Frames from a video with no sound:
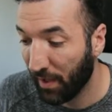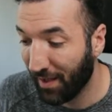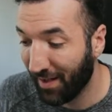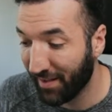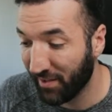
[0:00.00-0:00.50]

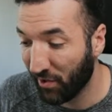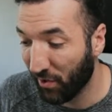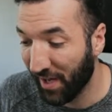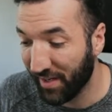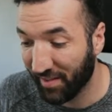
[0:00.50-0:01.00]

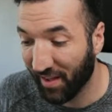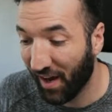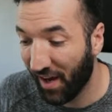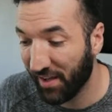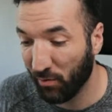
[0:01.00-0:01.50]
at its
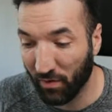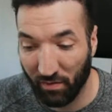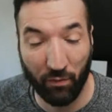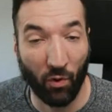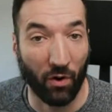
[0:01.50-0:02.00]
high, it was
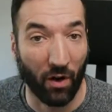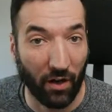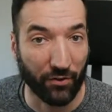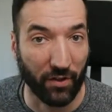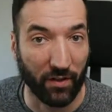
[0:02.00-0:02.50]

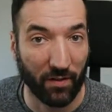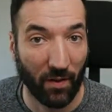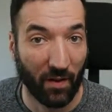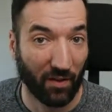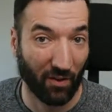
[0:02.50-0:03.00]
400.
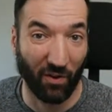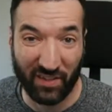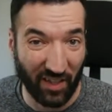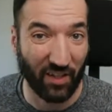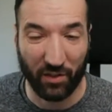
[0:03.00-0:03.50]
So it
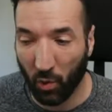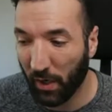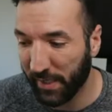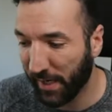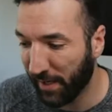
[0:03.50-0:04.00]
did a
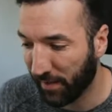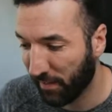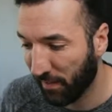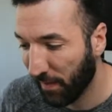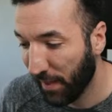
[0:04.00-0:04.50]
20x.
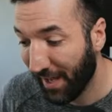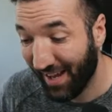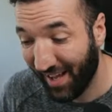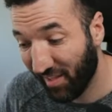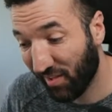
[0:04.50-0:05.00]

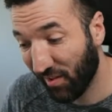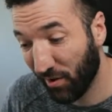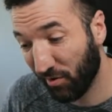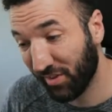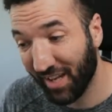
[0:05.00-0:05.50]
And
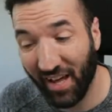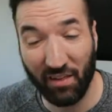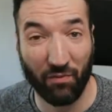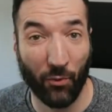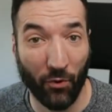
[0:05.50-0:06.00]
so the
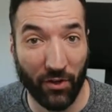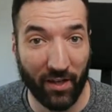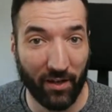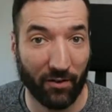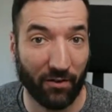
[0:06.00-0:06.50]
last 4
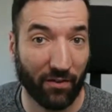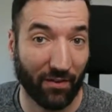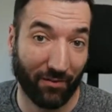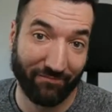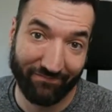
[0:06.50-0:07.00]

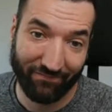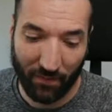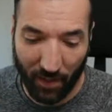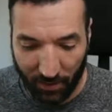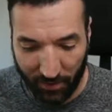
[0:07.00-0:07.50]
years,
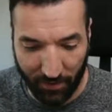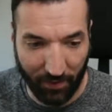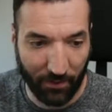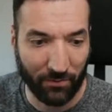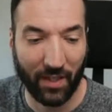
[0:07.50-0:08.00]

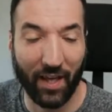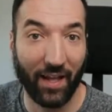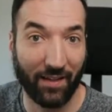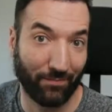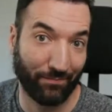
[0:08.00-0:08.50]
they
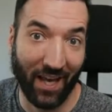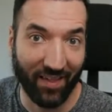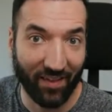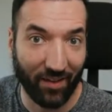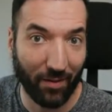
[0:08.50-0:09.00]

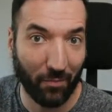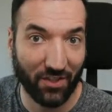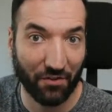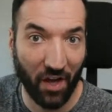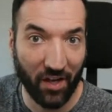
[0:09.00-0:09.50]
hasn't done much
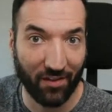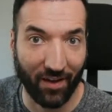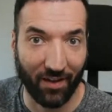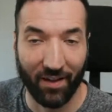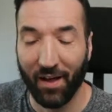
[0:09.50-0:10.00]
of
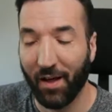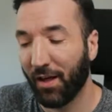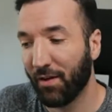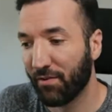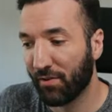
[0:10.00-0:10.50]
anything.
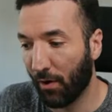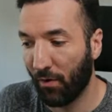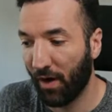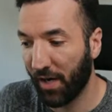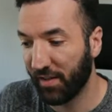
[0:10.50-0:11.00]
So
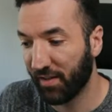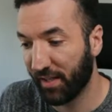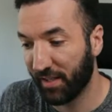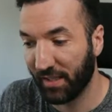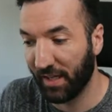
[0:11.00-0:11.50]
I
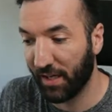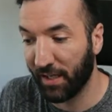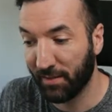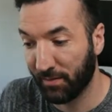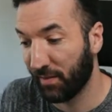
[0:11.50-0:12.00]
think that